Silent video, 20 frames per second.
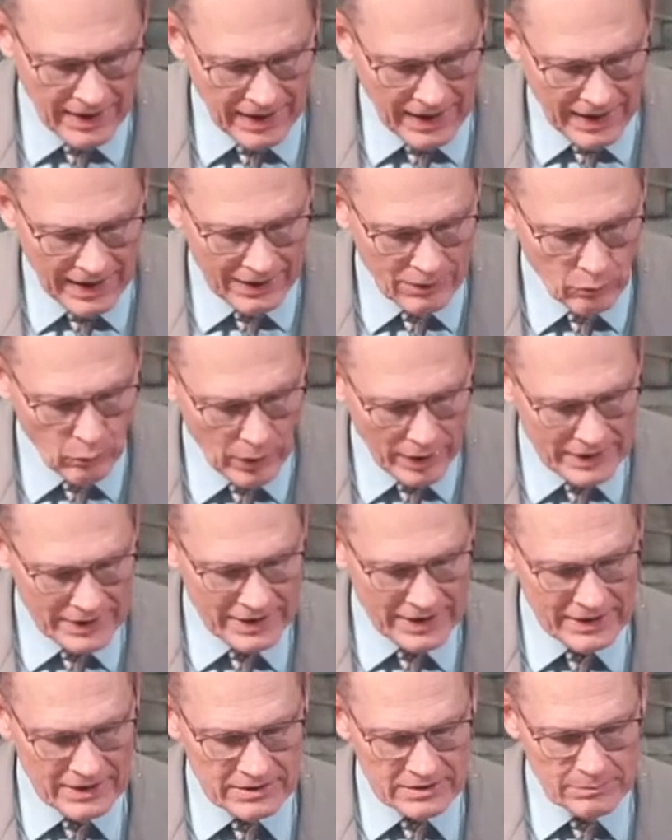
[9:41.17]
and when
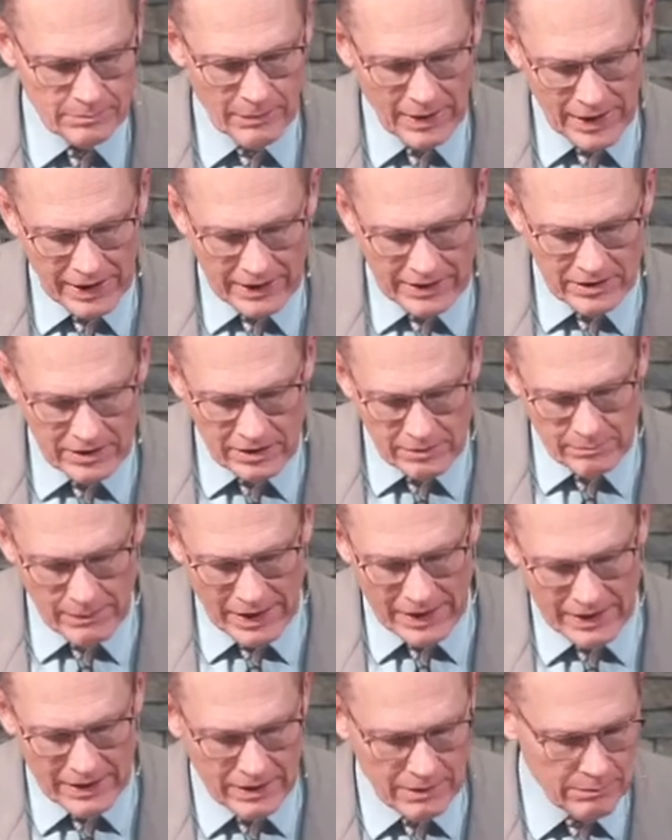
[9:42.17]
he is made, ye
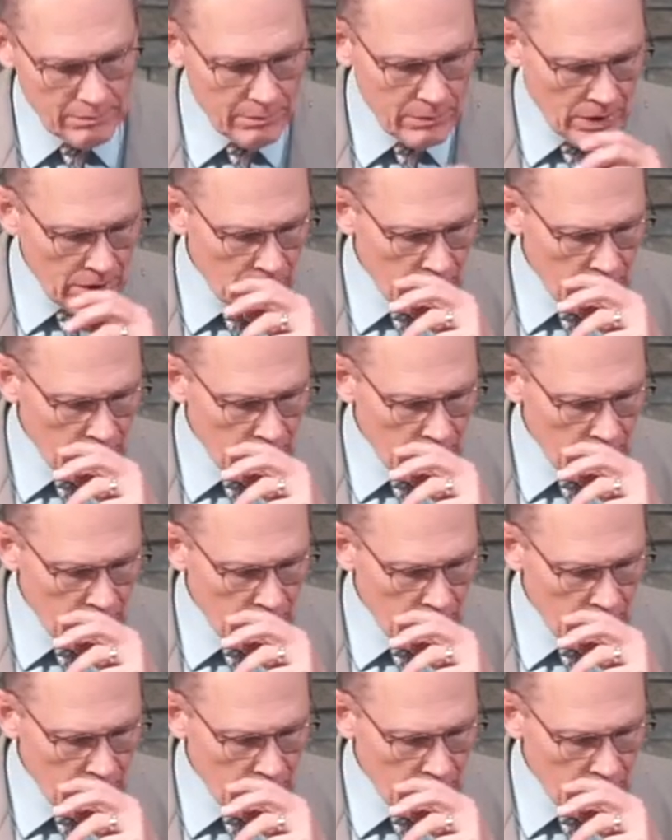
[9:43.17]
make him